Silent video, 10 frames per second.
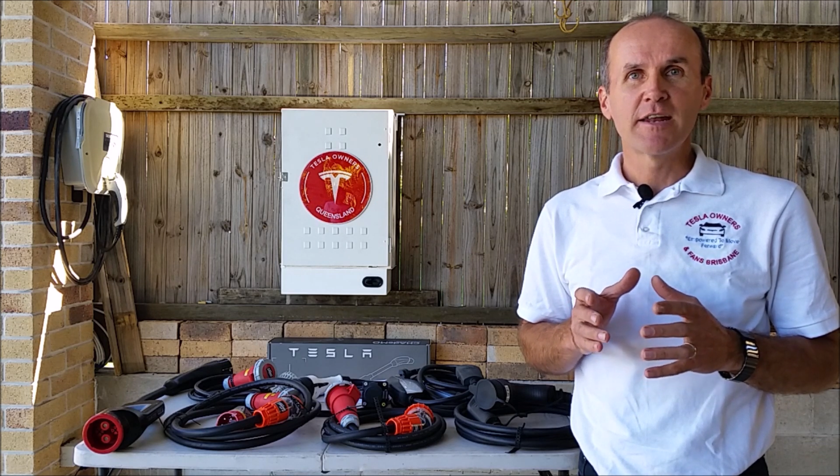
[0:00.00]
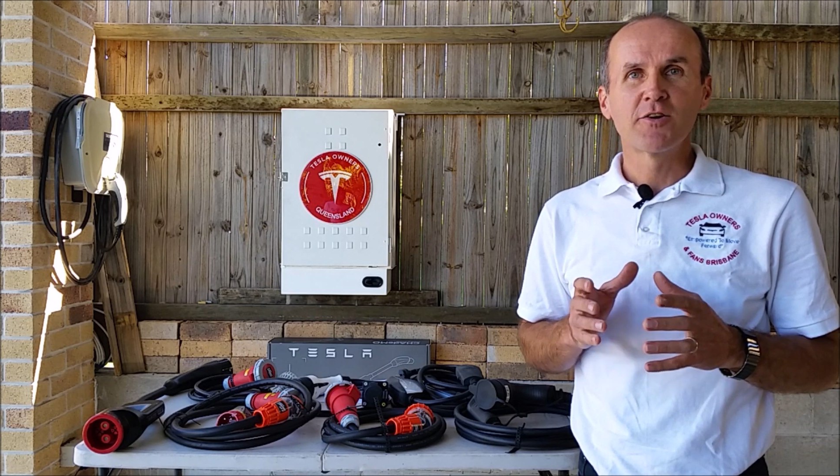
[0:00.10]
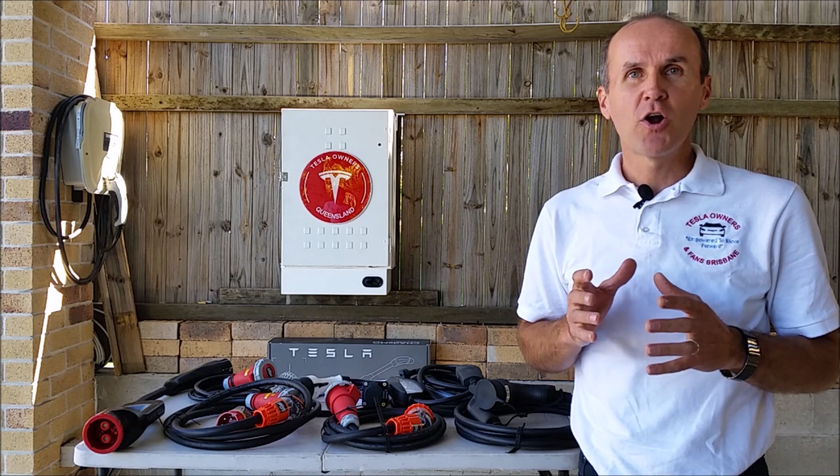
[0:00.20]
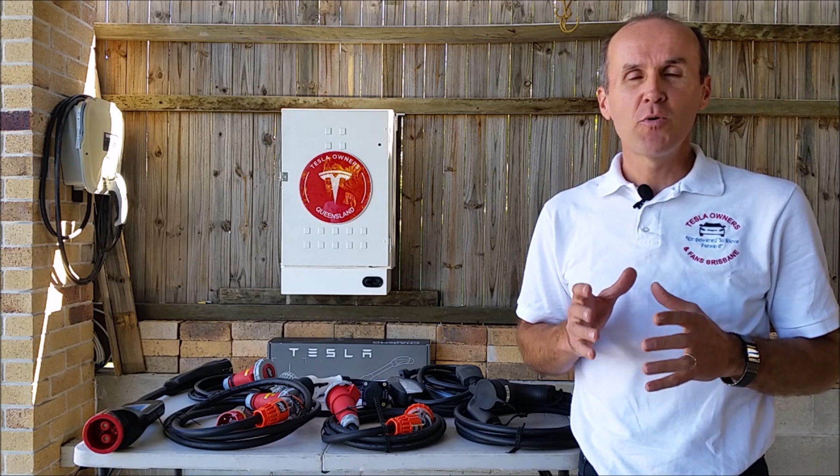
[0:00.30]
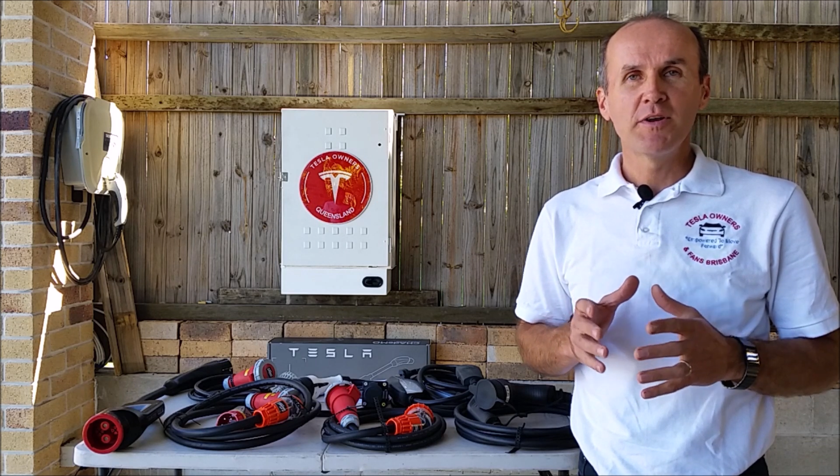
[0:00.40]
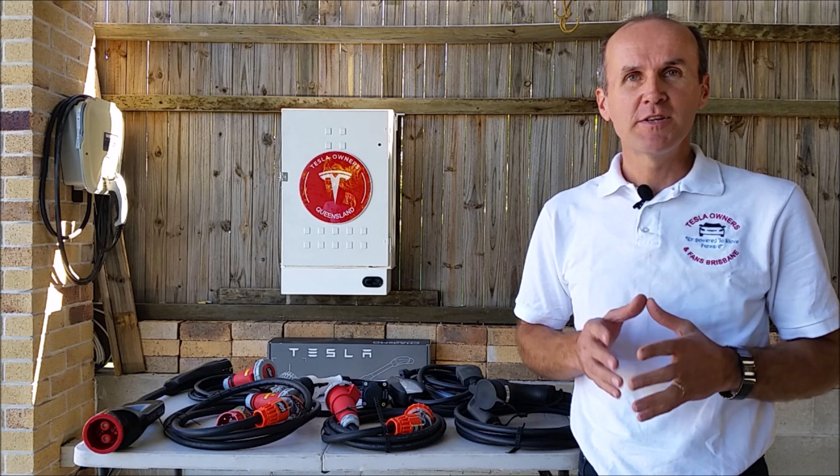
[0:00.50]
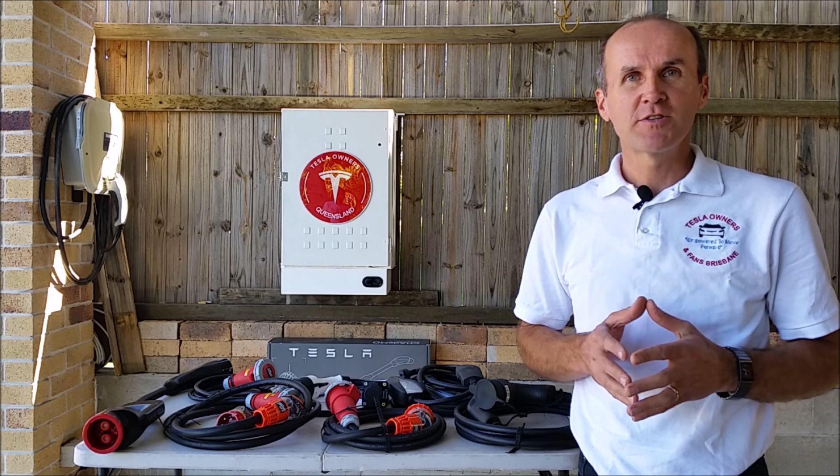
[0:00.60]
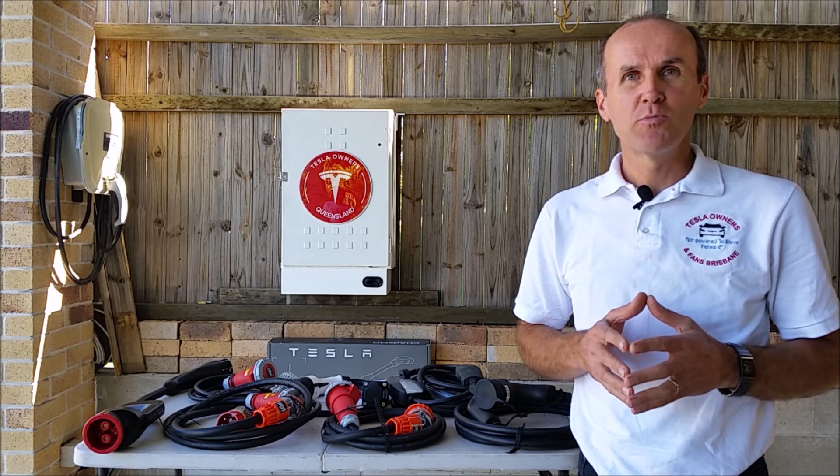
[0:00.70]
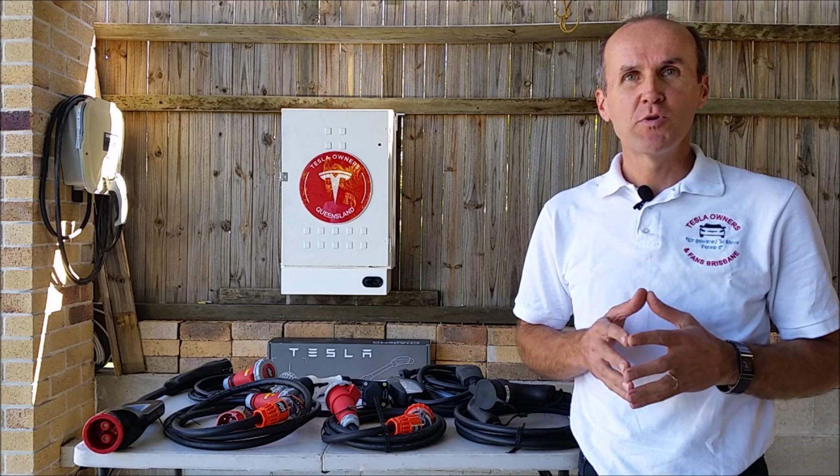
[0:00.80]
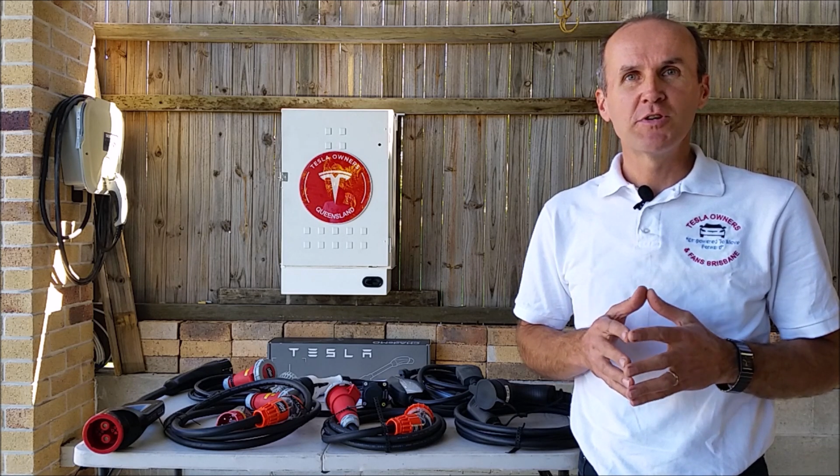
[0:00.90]
and growing this
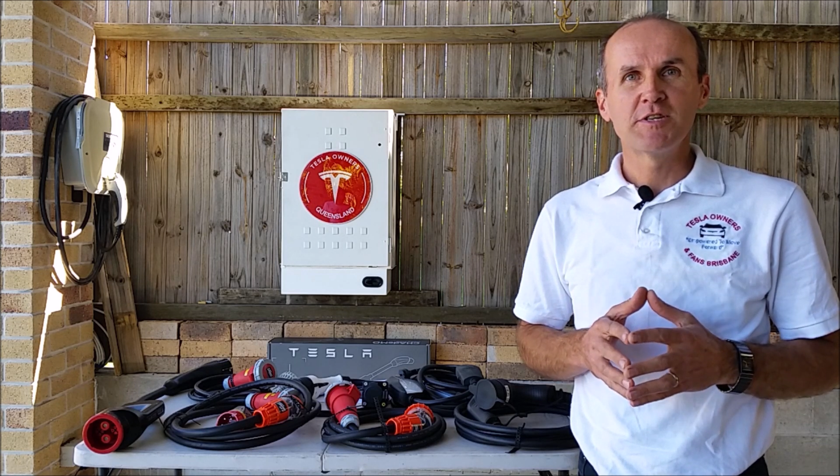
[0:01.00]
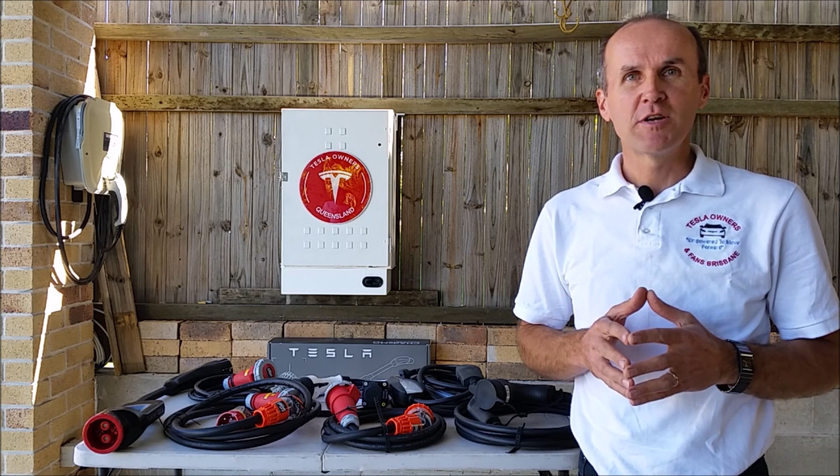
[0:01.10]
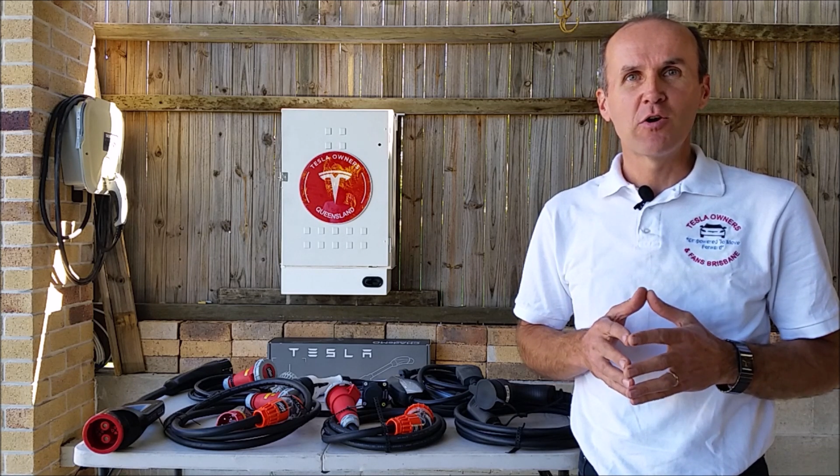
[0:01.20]
community